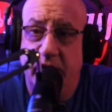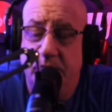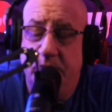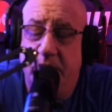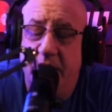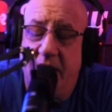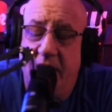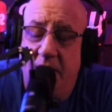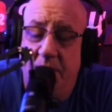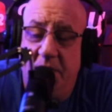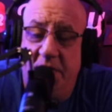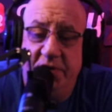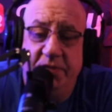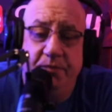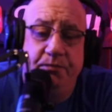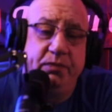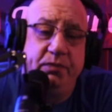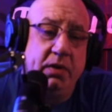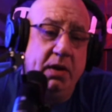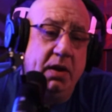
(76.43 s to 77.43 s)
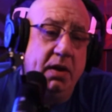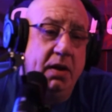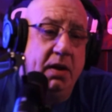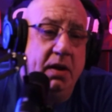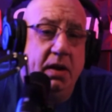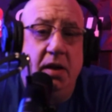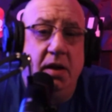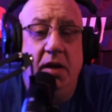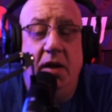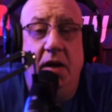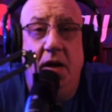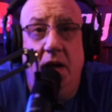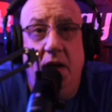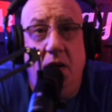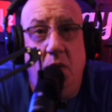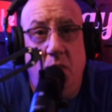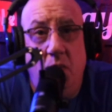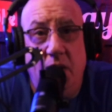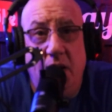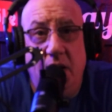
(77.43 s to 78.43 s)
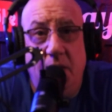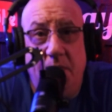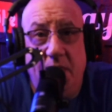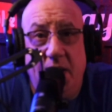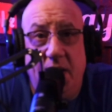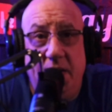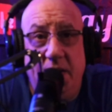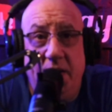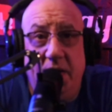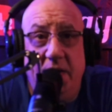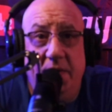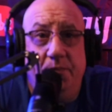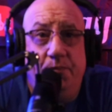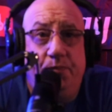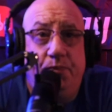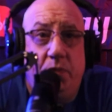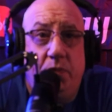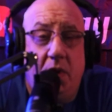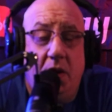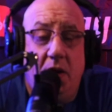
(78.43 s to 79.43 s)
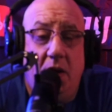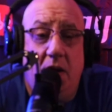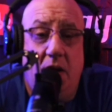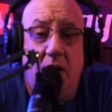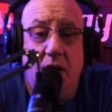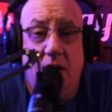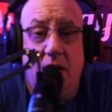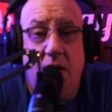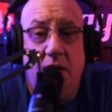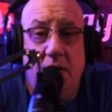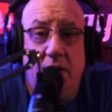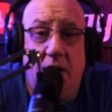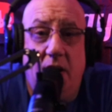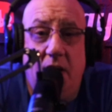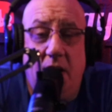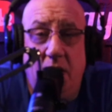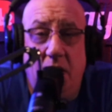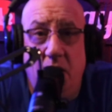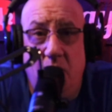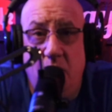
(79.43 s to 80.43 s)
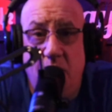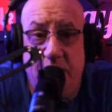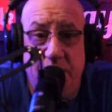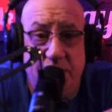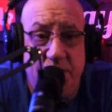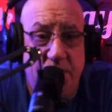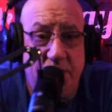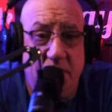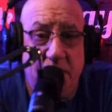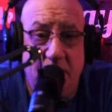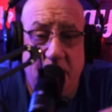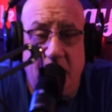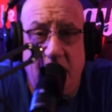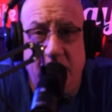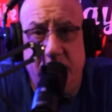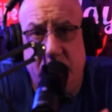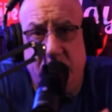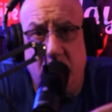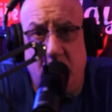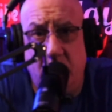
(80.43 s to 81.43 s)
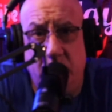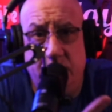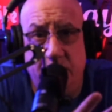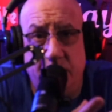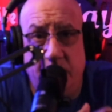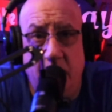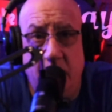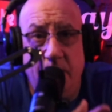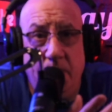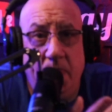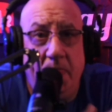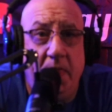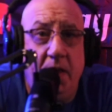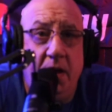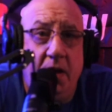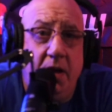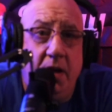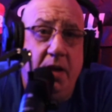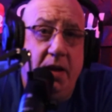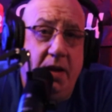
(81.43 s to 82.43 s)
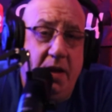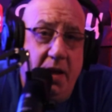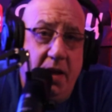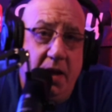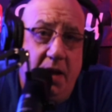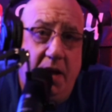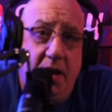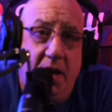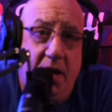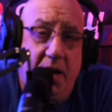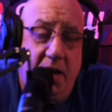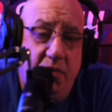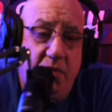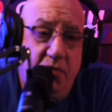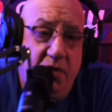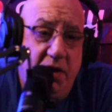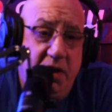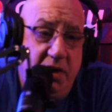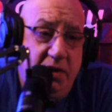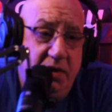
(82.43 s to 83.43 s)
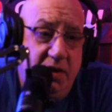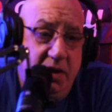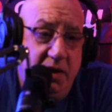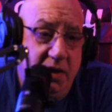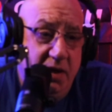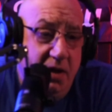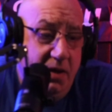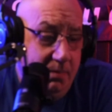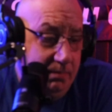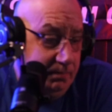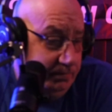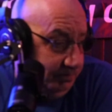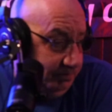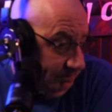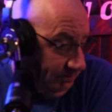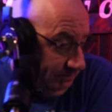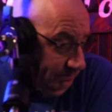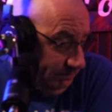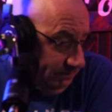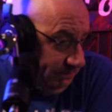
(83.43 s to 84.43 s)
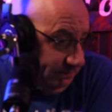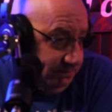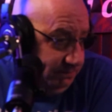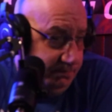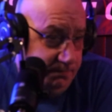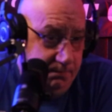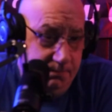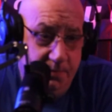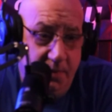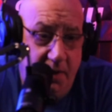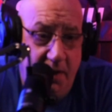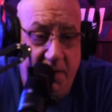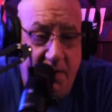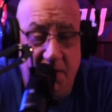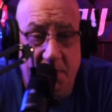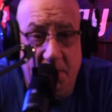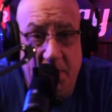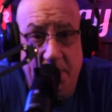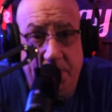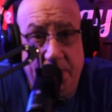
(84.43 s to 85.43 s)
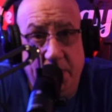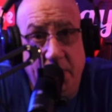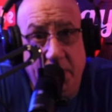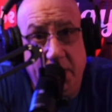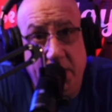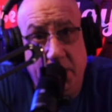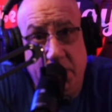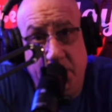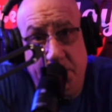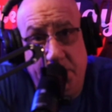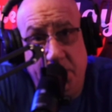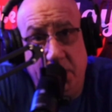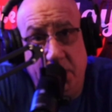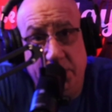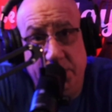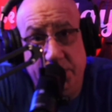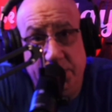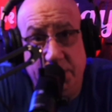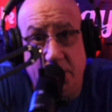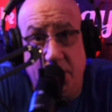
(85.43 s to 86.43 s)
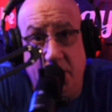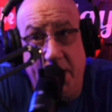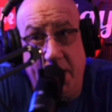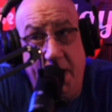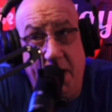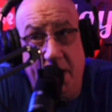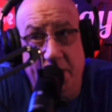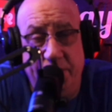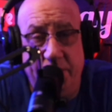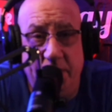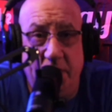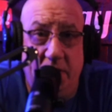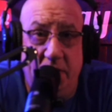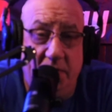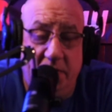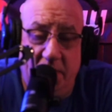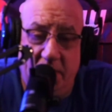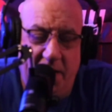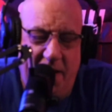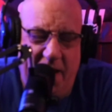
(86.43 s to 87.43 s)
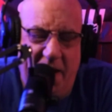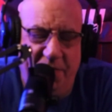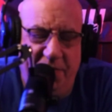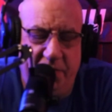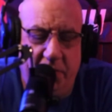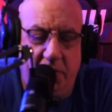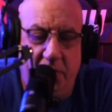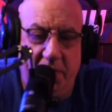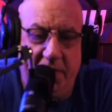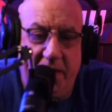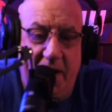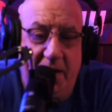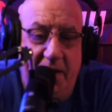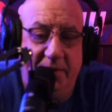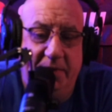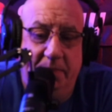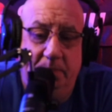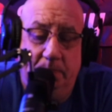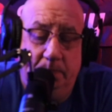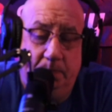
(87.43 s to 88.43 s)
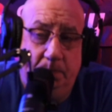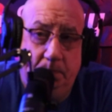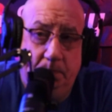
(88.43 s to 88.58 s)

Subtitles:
But anyways, and while I'm on there, I scroll through and I read I come on political posts, so I have to look at them.